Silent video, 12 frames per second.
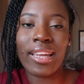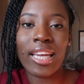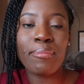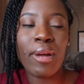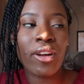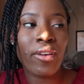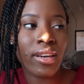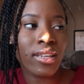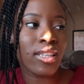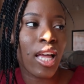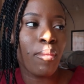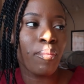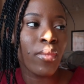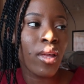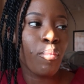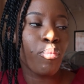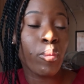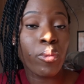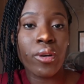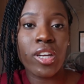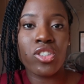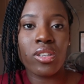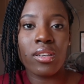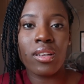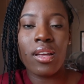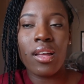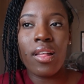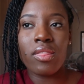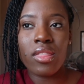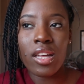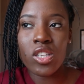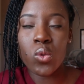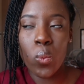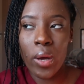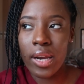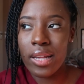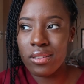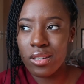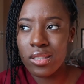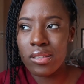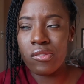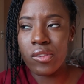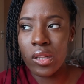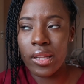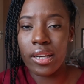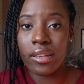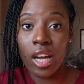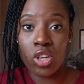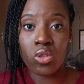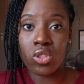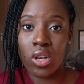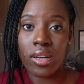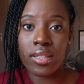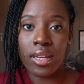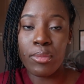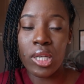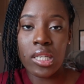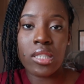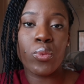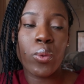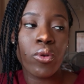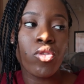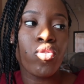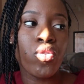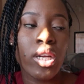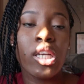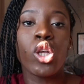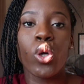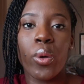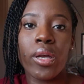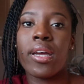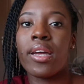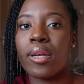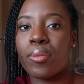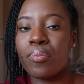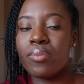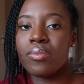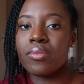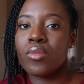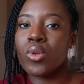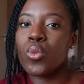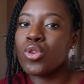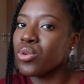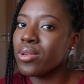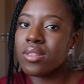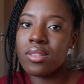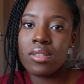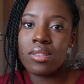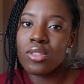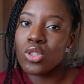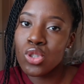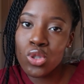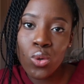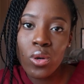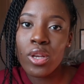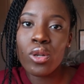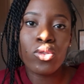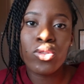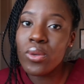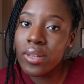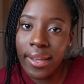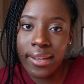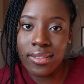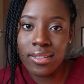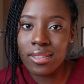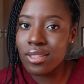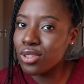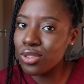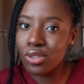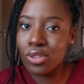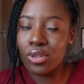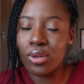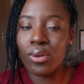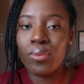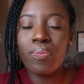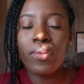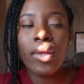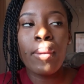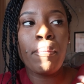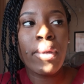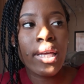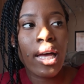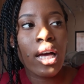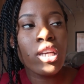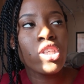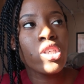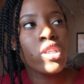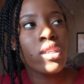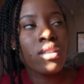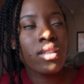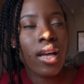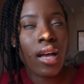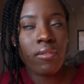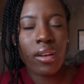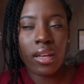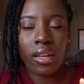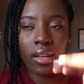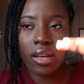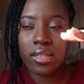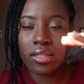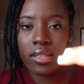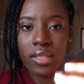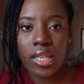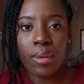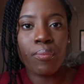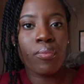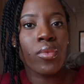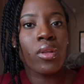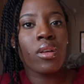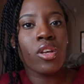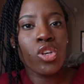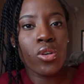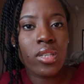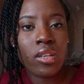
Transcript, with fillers: like in my grad exam preparation that is when I started to feel like an actual doctor because we were really going in, which was too little too late, you know? But yeah, you, you need to have like a, a system your